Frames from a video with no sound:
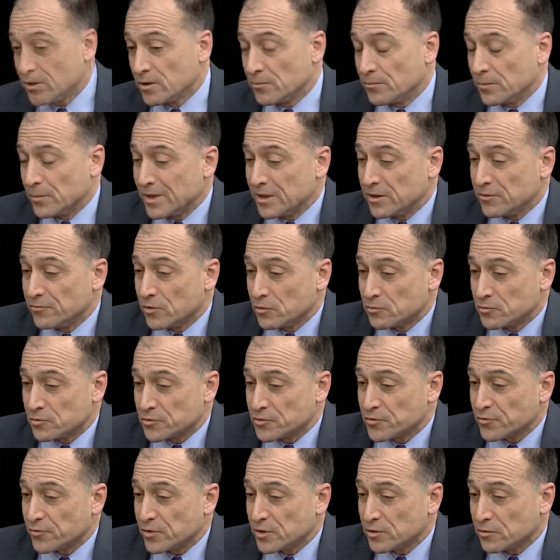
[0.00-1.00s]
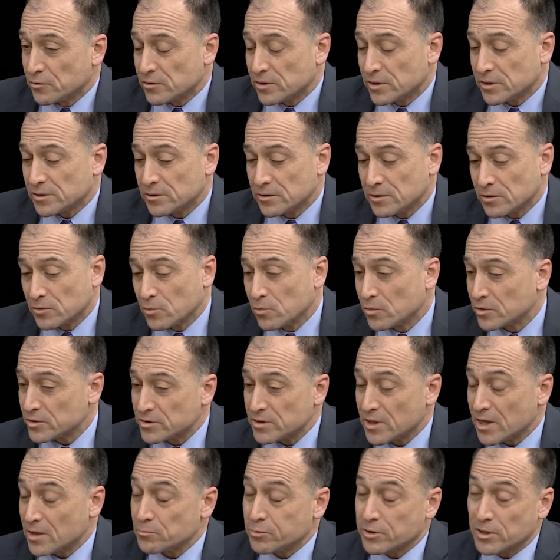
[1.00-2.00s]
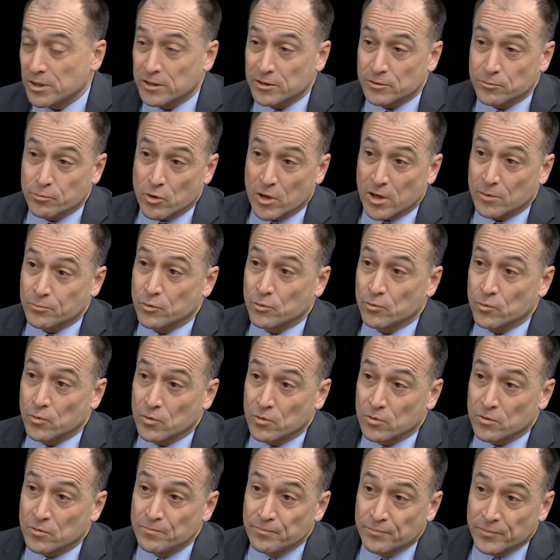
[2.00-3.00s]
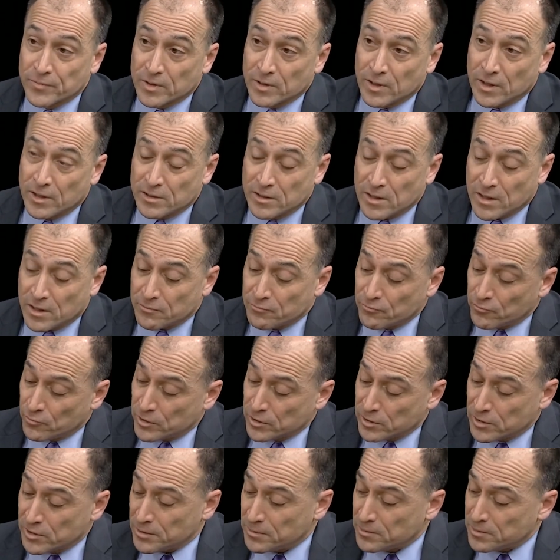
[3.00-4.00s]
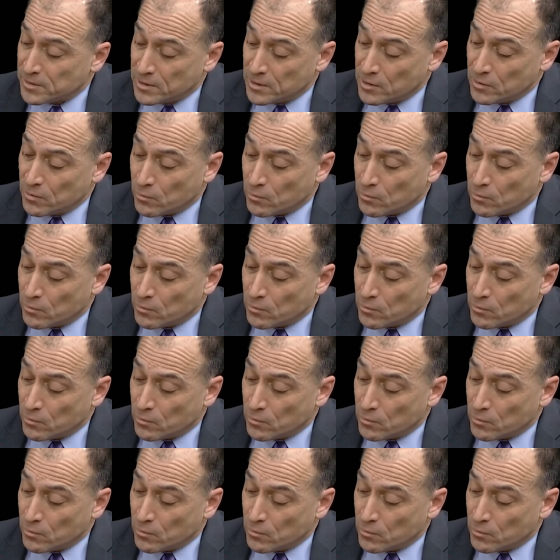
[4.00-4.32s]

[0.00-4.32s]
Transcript: Many voters feel that the court's not playing a proper role and not really